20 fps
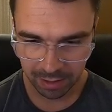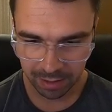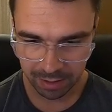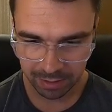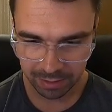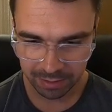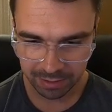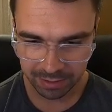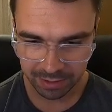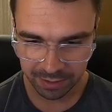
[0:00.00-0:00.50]

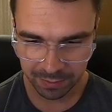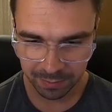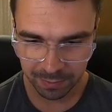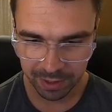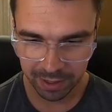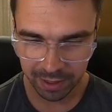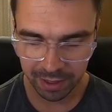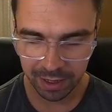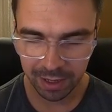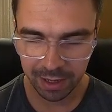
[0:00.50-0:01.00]
and this is
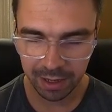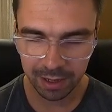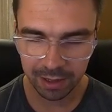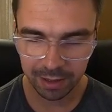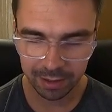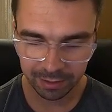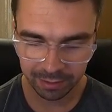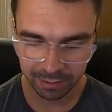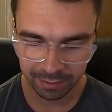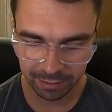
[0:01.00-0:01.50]
my
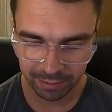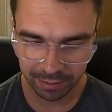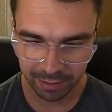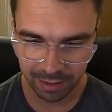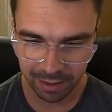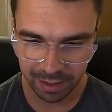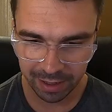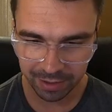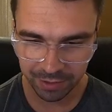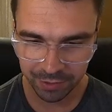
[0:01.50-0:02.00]

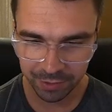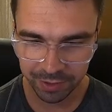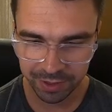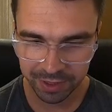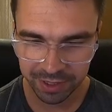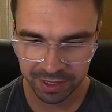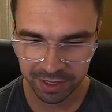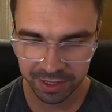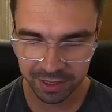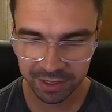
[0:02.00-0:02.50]

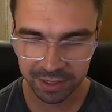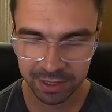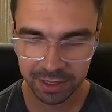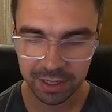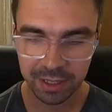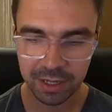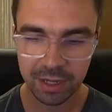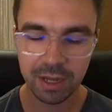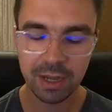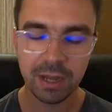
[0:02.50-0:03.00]
address
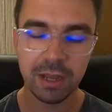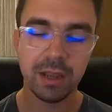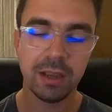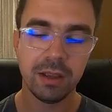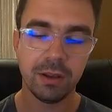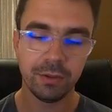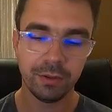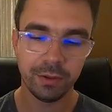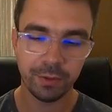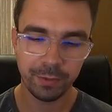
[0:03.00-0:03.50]

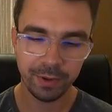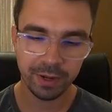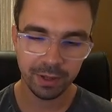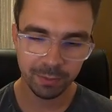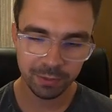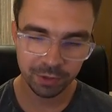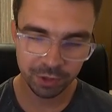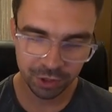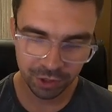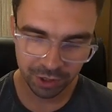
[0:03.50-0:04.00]
on the real
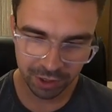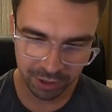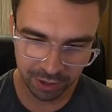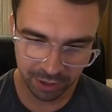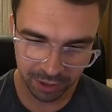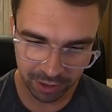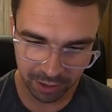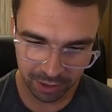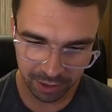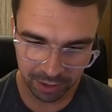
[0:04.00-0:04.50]

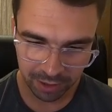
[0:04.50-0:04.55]
machine.